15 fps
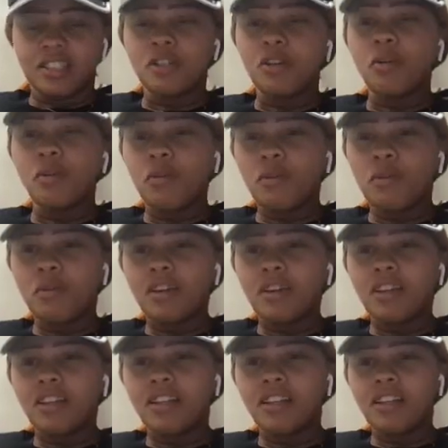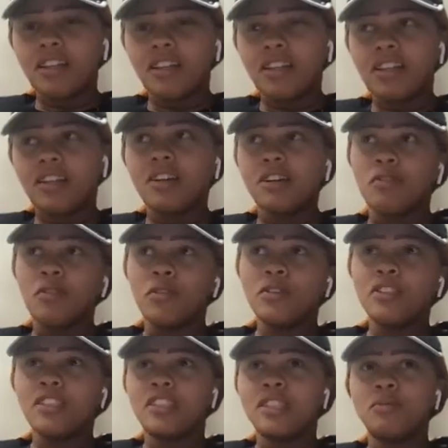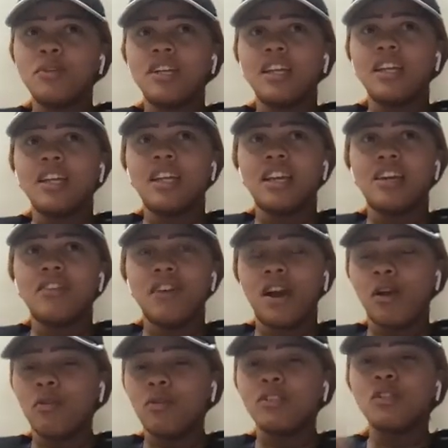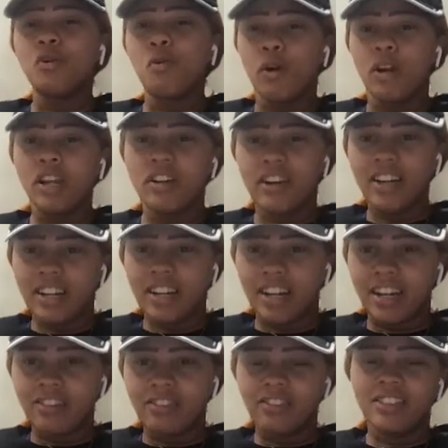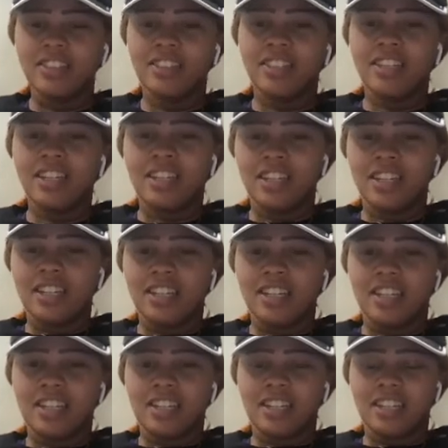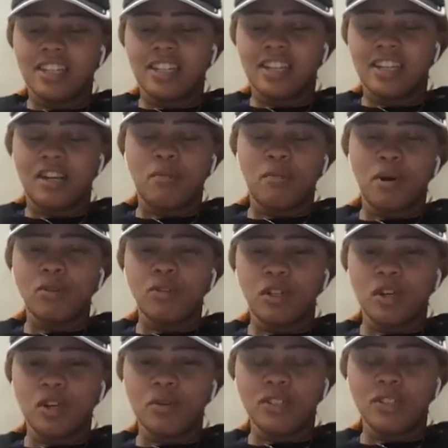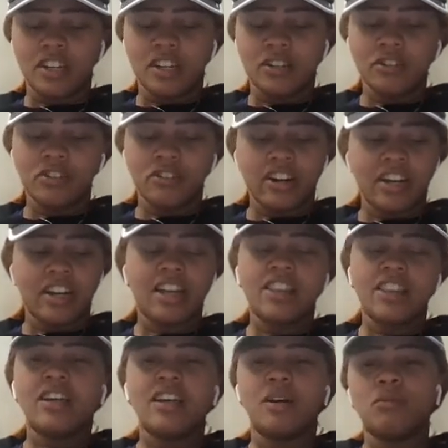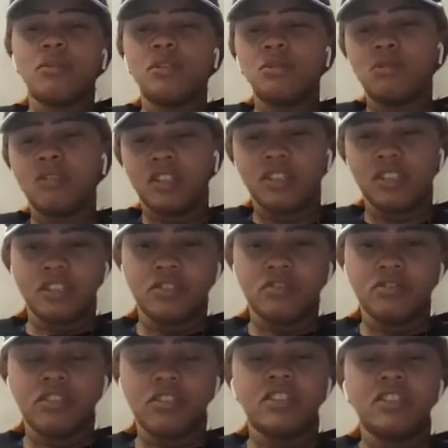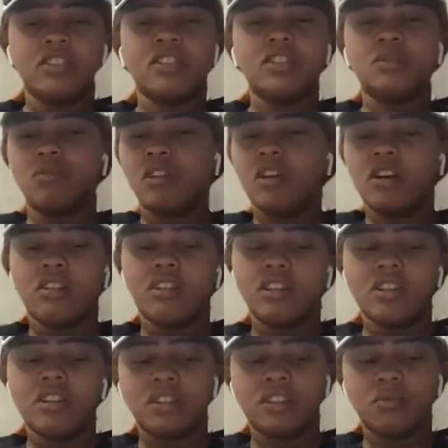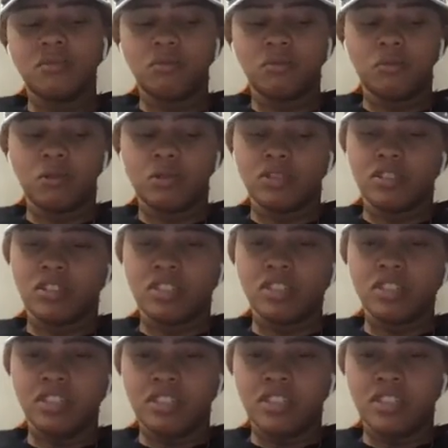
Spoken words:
So conversely speaking, like if I was 20 right now and about to go into undergrad, I think I would do things differently just with how the landscape of the world is.